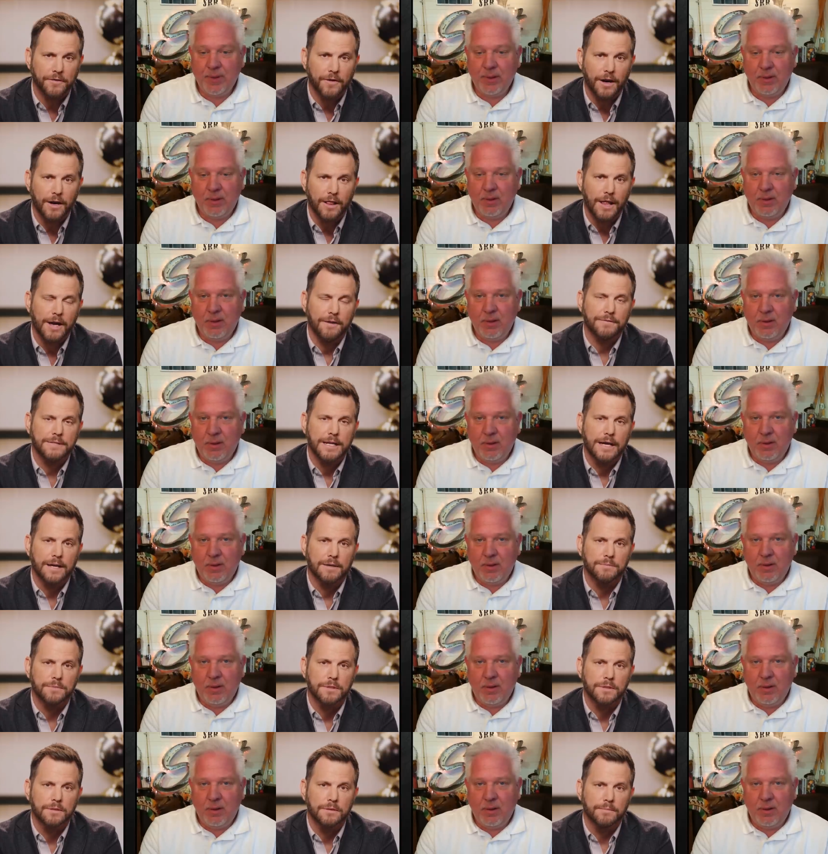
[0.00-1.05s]
Speaker 1: of our
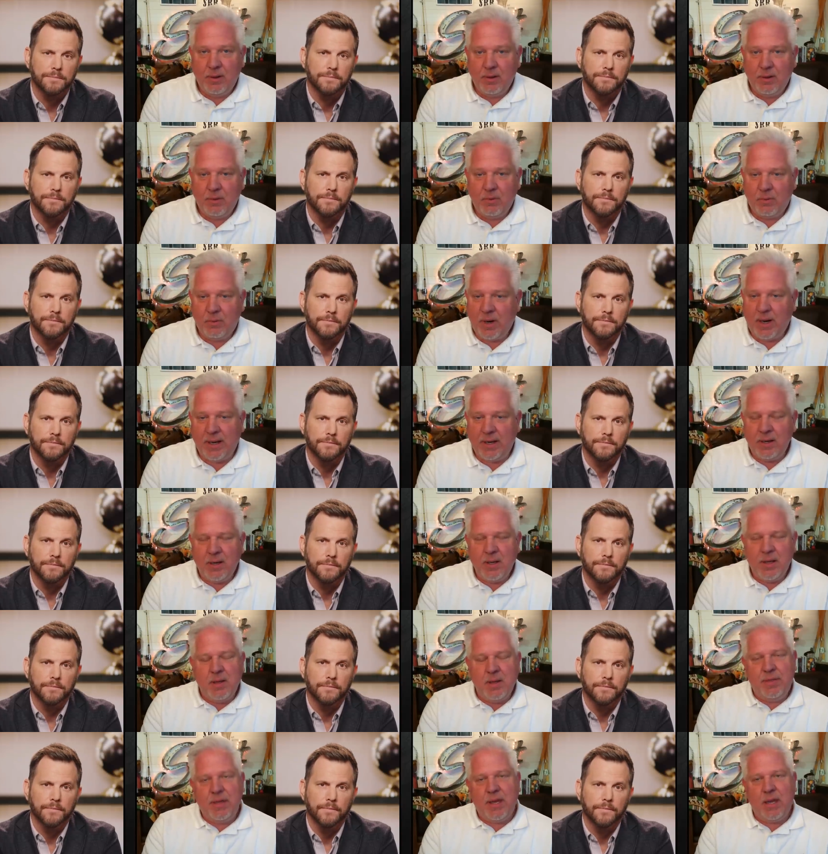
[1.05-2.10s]
lifetimes.
Speaker 2: Right.
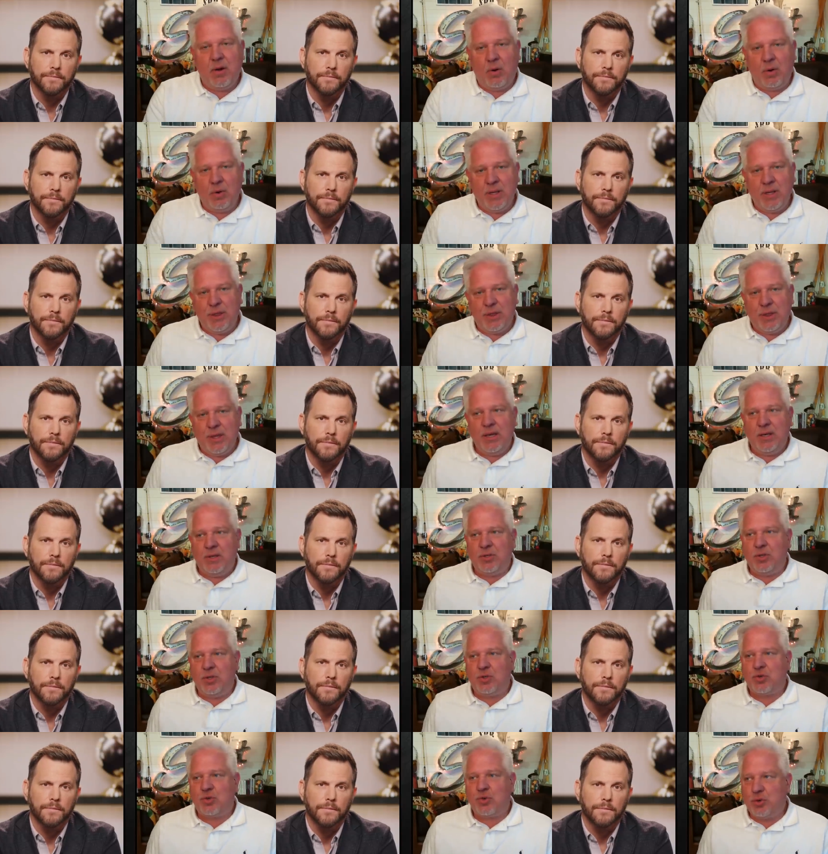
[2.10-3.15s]
The only thing
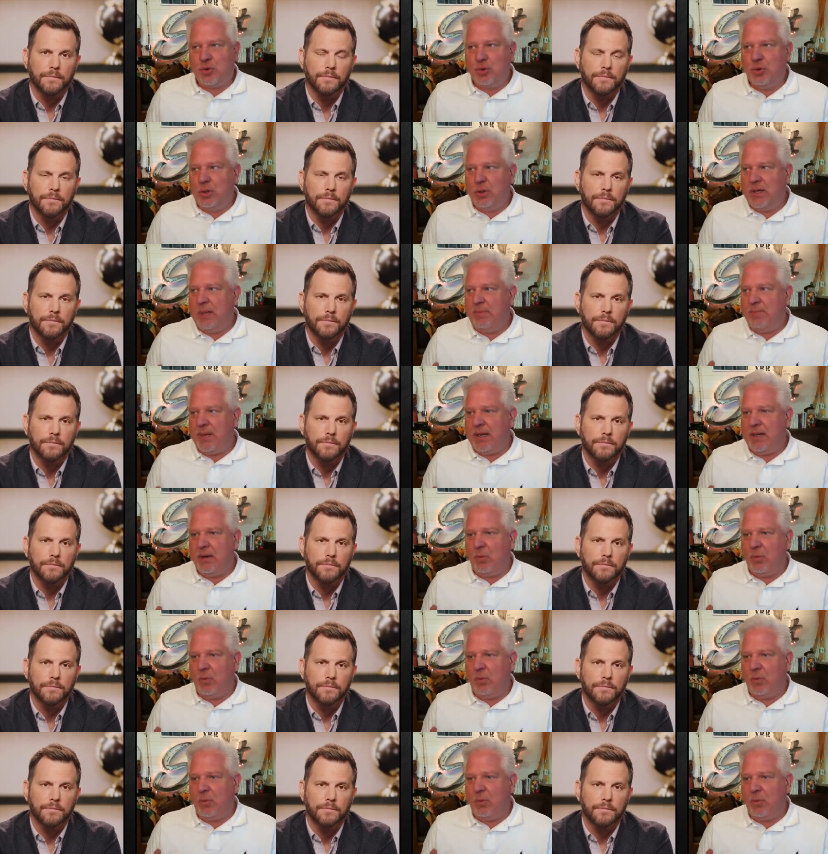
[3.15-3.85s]
to truly be